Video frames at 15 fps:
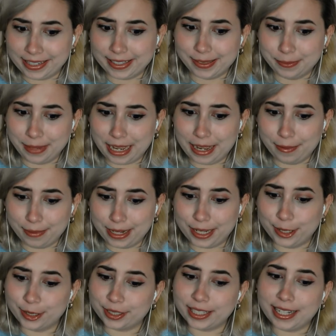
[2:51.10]
is my way
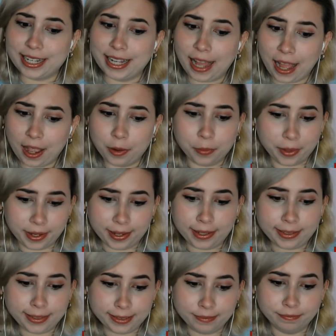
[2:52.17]
or the
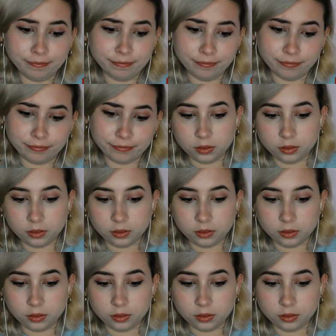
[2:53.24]
highway. Following them.